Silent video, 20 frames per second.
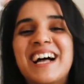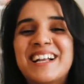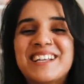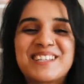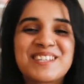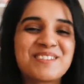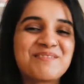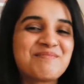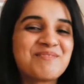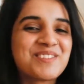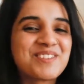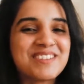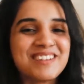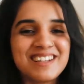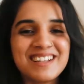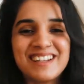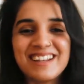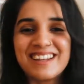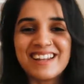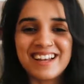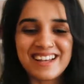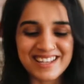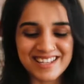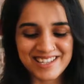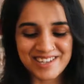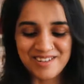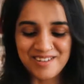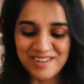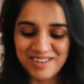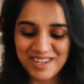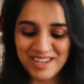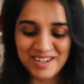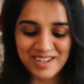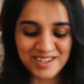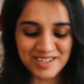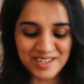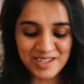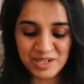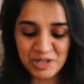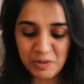some really nice
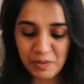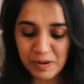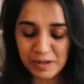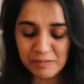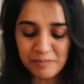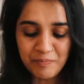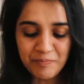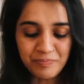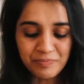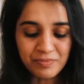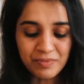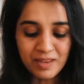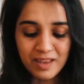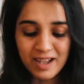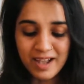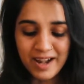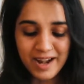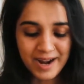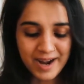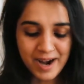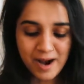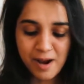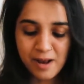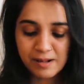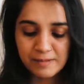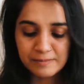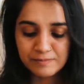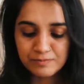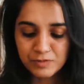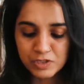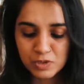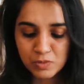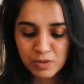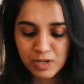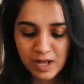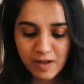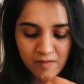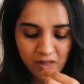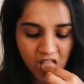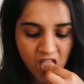earthiness into it. I just
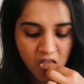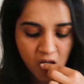want to have.